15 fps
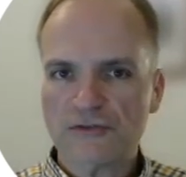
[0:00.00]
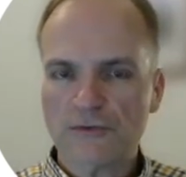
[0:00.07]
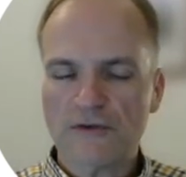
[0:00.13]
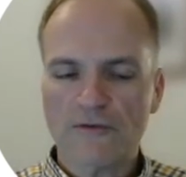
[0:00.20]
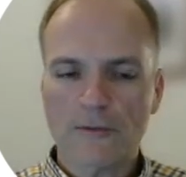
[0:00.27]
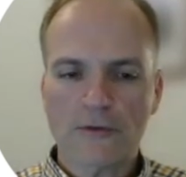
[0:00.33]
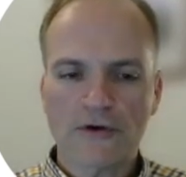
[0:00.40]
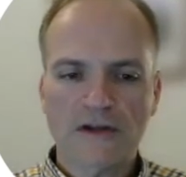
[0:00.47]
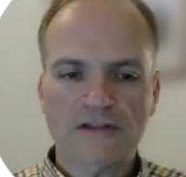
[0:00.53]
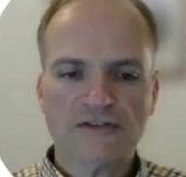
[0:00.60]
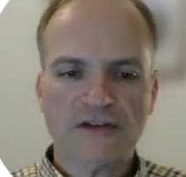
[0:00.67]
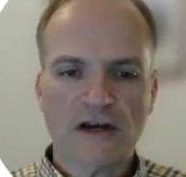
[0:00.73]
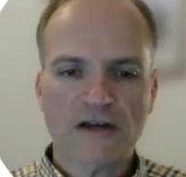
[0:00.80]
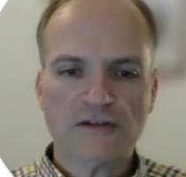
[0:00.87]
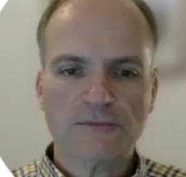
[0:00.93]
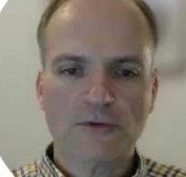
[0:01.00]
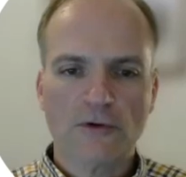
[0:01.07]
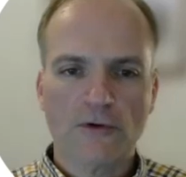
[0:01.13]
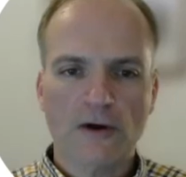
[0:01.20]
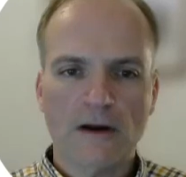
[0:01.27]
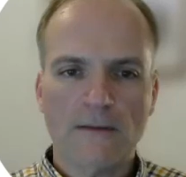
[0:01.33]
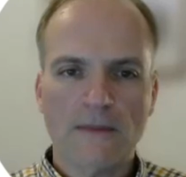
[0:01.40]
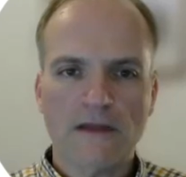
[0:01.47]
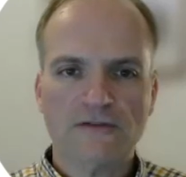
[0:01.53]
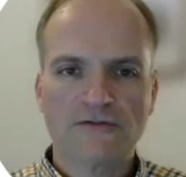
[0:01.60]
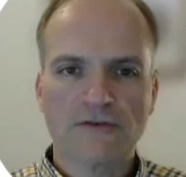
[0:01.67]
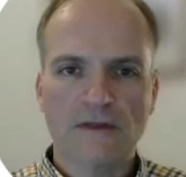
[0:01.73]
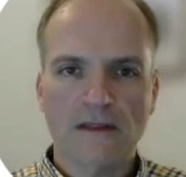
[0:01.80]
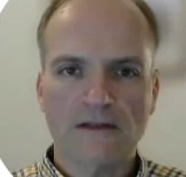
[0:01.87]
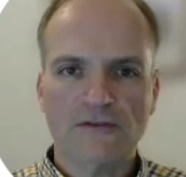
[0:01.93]
We have a marine science program
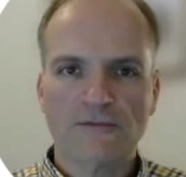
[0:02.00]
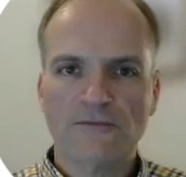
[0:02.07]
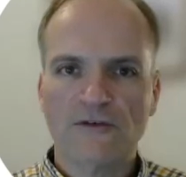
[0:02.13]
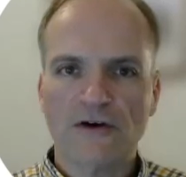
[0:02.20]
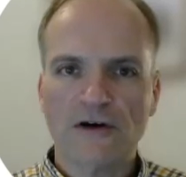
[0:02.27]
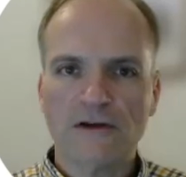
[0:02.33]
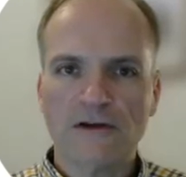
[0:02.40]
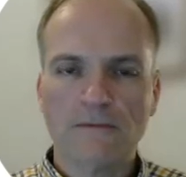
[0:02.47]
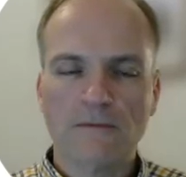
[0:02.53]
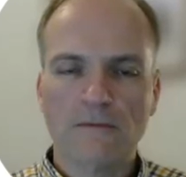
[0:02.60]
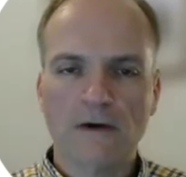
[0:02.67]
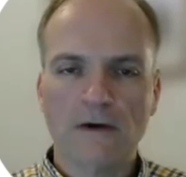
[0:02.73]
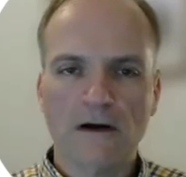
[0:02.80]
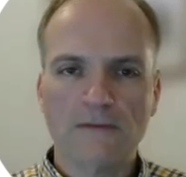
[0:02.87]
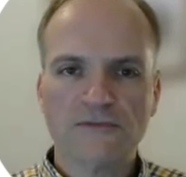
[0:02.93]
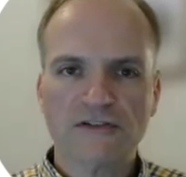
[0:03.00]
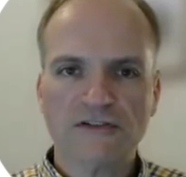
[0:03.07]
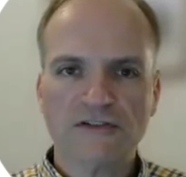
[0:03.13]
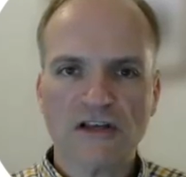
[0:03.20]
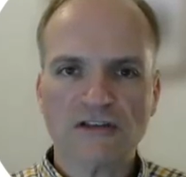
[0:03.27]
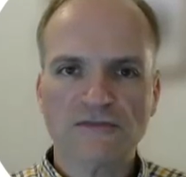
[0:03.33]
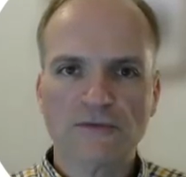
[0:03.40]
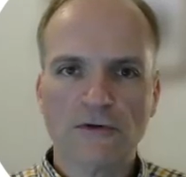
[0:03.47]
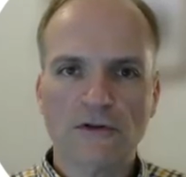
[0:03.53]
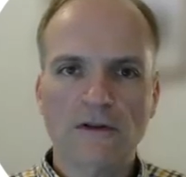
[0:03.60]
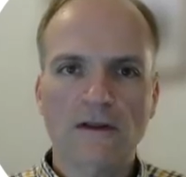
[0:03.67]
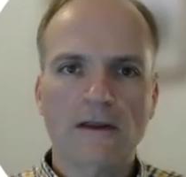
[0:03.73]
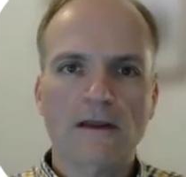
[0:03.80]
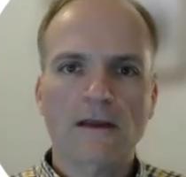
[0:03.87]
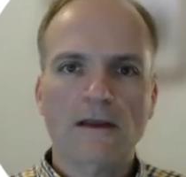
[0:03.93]
that's very successful
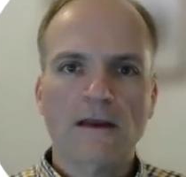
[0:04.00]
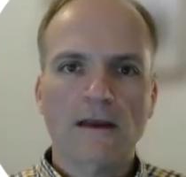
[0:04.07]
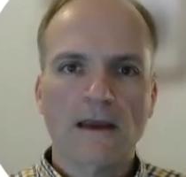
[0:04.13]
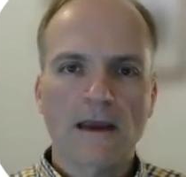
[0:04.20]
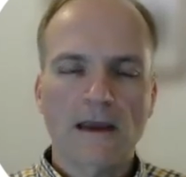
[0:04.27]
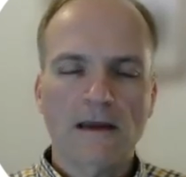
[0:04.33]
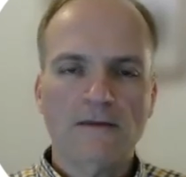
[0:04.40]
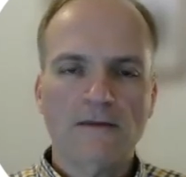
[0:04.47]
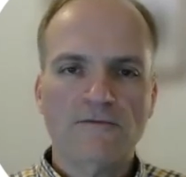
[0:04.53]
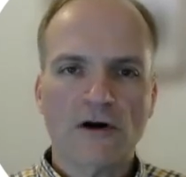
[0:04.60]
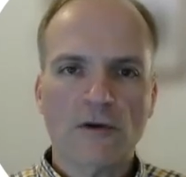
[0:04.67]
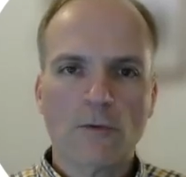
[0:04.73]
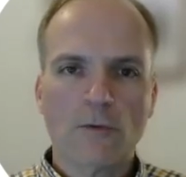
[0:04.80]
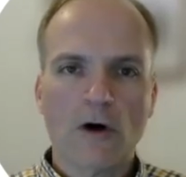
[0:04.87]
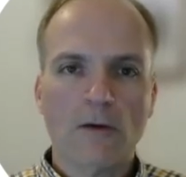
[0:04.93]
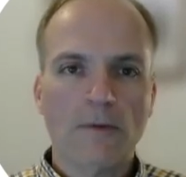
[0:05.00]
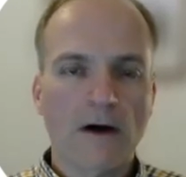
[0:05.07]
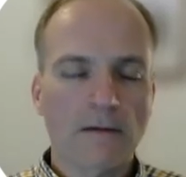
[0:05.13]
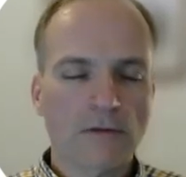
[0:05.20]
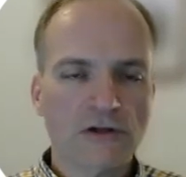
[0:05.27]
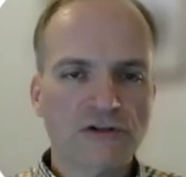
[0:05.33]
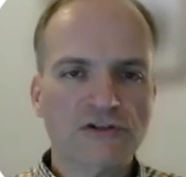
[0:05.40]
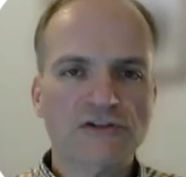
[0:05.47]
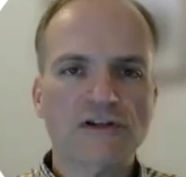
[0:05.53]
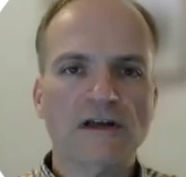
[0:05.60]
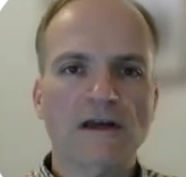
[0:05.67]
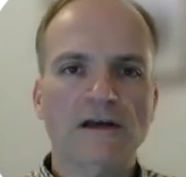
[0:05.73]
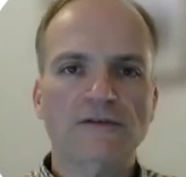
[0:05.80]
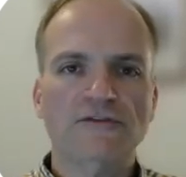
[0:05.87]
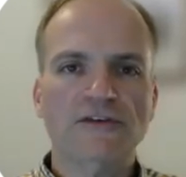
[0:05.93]
and very well published,
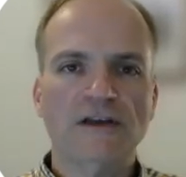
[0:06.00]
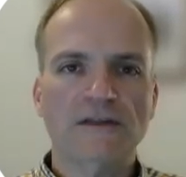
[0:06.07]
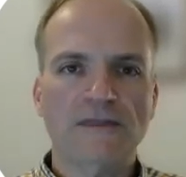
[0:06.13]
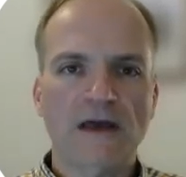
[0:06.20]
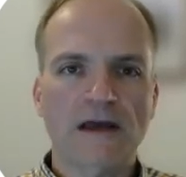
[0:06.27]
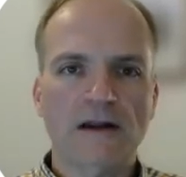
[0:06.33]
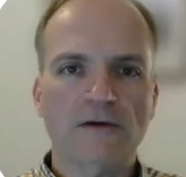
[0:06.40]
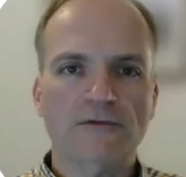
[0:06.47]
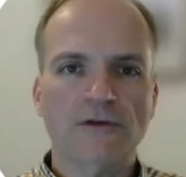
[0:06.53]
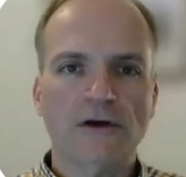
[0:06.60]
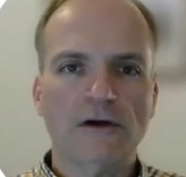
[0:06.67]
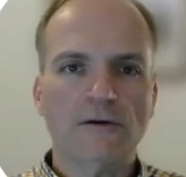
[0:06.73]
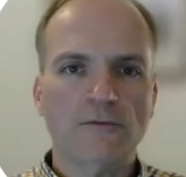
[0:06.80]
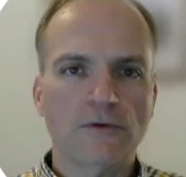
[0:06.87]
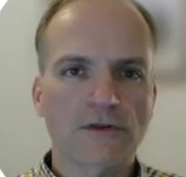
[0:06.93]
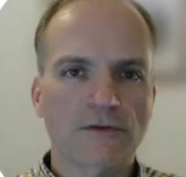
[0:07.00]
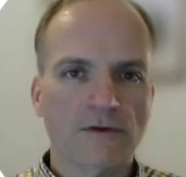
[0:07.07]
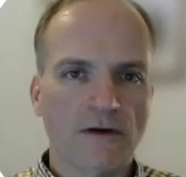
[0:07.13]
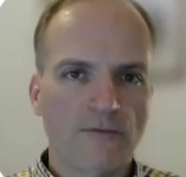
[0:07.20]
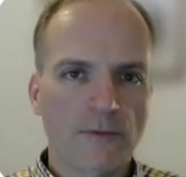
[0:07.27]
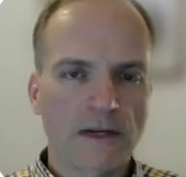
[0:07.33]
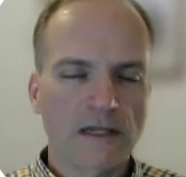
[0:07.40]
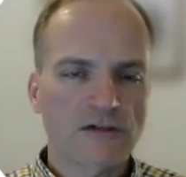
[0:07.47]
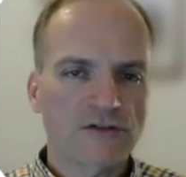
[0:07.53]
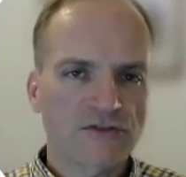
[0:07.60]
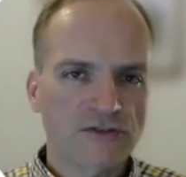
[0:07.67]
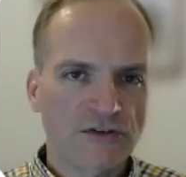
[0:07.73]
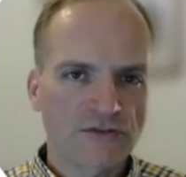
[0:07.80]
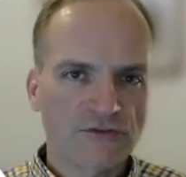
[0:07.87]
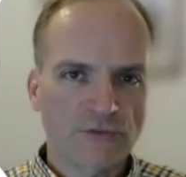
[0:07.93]
and to get that out there with government
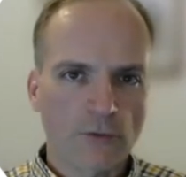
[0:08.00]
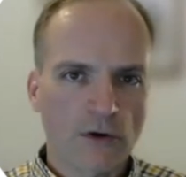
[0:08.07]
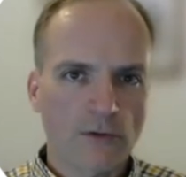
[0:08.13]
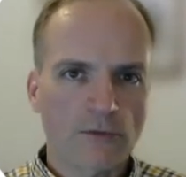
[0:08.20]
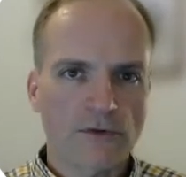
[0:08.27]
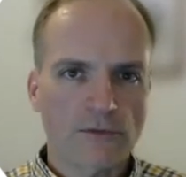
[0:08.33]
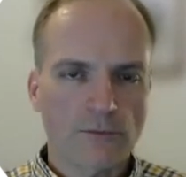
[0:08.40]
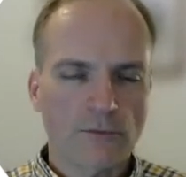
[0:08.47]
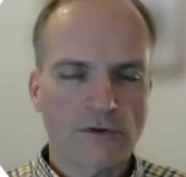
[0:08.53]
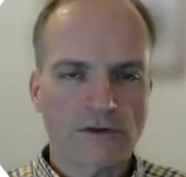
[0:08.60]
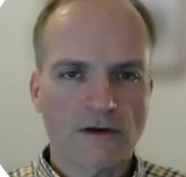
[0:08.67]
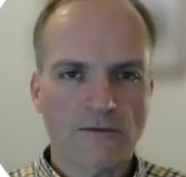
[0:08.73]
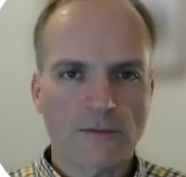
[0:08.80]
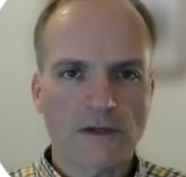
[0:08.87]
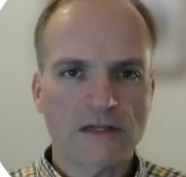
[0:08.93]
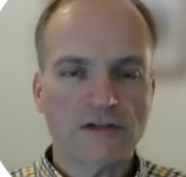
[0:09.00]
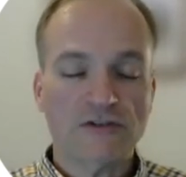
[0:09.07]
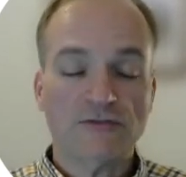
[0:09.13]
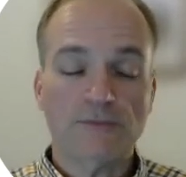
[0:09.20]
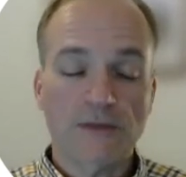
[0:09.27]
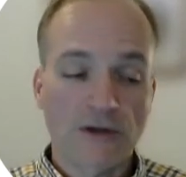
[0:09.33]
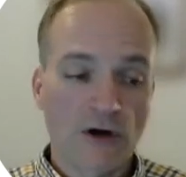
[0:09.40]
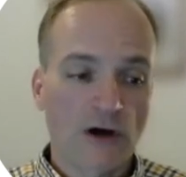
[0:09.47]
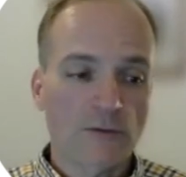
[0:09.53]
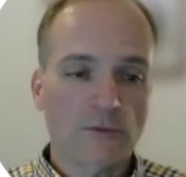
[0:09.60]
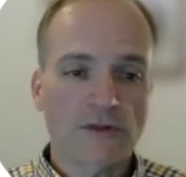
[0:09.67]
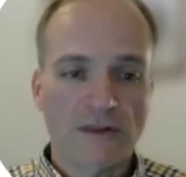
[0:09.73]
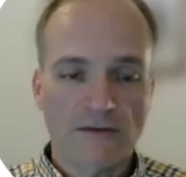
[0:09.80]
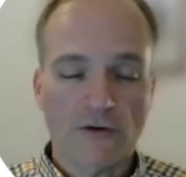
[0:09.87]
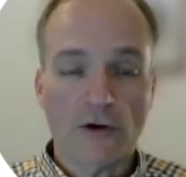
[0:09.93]
agencies, to work with government agencies beyond
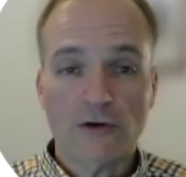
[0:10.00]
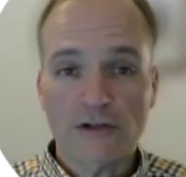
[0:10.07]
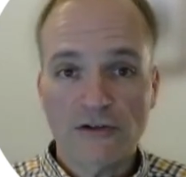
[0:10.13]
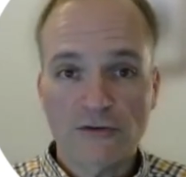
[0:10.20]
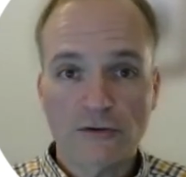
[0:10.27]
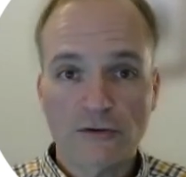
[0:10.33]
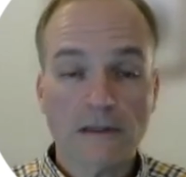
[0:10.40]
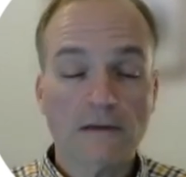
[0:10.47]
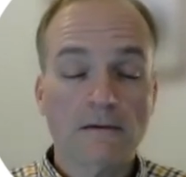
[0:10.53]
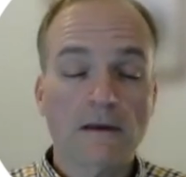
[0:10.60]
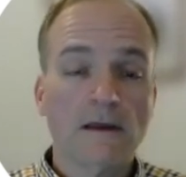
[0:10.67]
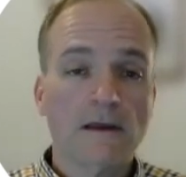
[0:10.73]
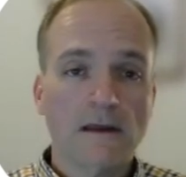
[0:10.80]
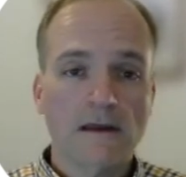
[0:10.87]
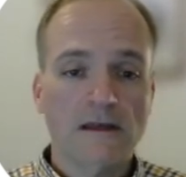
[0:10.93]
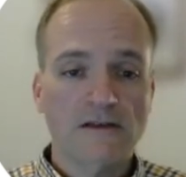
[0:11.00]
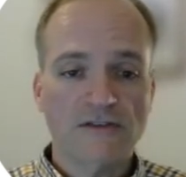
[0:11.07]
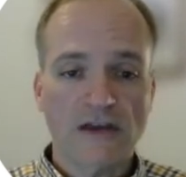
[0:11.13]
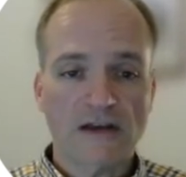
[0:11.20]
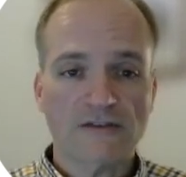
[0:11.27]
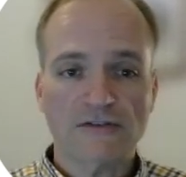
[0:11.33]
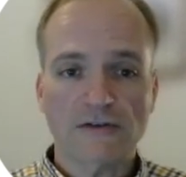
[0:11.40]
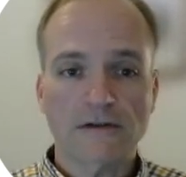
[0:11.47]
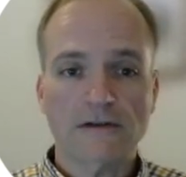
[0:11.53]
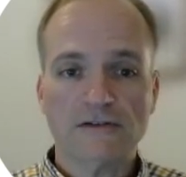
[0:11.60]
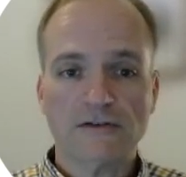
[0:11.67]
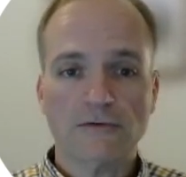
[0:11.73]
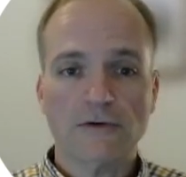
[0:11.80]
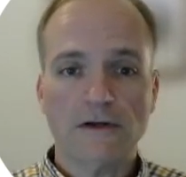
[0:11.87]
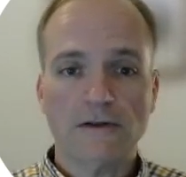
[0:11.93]
what they've already doing, is excellent, is
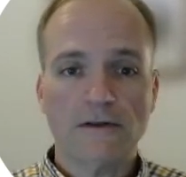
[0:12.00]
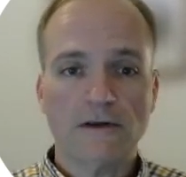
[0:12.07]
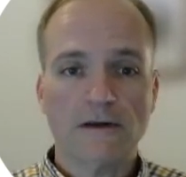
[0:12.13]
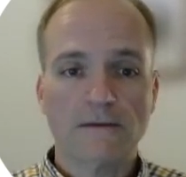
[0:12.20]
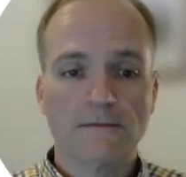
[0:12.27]
a great thing.